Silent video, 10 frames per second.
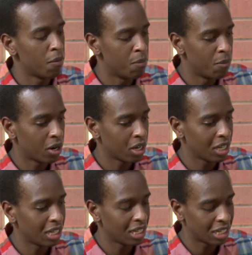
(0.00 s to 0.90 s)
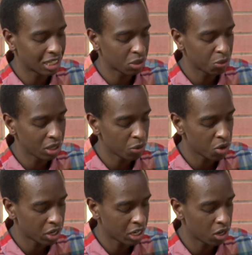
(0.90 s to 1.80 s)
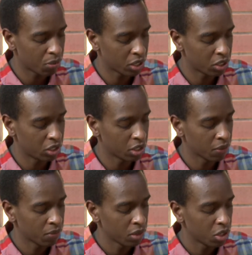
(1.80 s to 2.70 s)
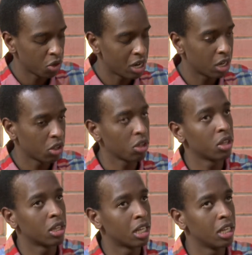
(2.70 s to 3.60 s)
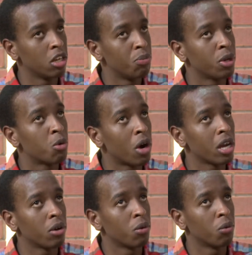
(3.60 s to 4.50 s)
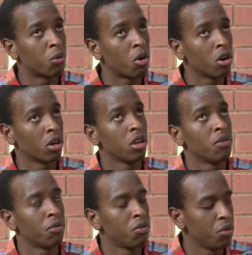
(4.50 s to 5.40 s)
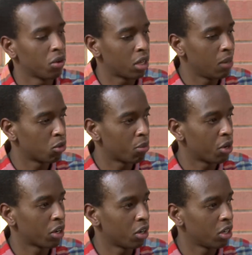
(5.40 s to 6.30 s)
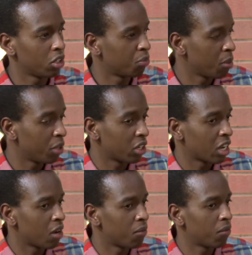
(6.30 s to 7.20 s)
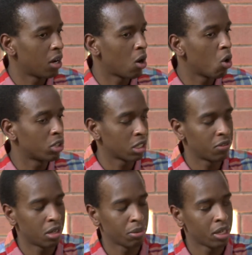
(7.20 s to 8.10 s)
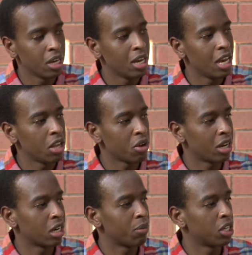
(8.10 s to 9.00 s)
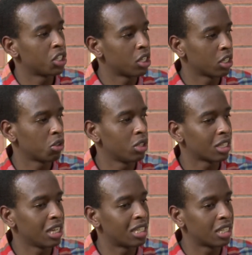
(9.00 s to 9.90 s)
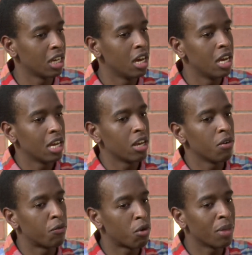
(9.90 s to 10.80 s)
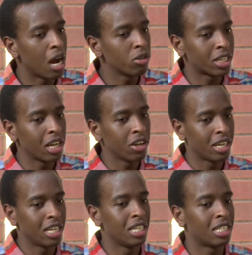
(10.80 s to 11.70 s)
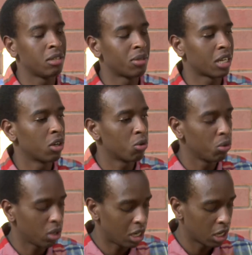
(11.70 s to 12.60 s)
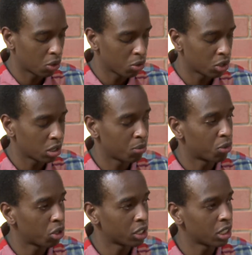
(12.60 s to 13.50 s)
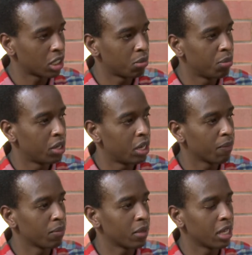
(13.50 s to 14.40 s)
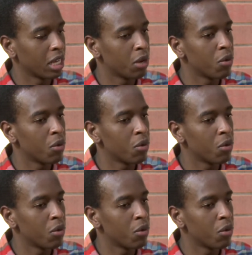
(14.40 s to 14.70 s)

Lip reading: but it doesn't really work out because it'd be quite wrong if you came to America and maybe you didn't have a hosting family and you ended up in a shelter. So it's from the outside looking in, it seems like a gruesome process, but it